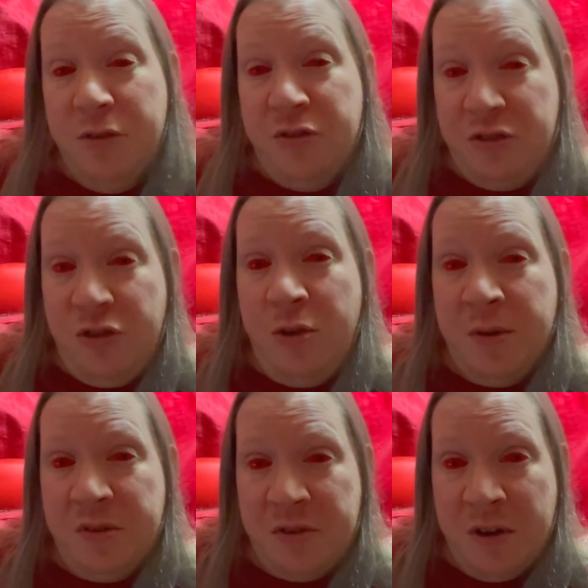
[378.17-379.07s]

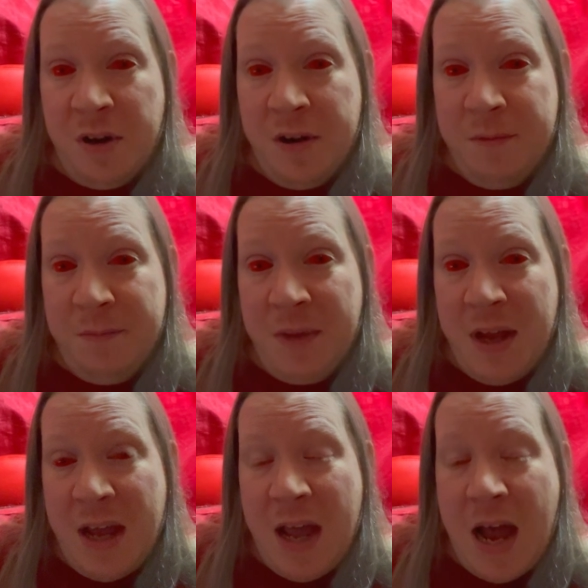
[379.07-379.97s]
Stewart Stern,
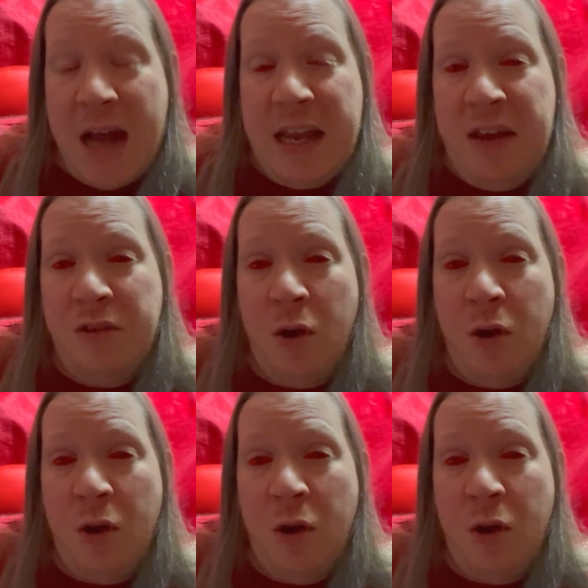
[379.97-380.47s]
and he's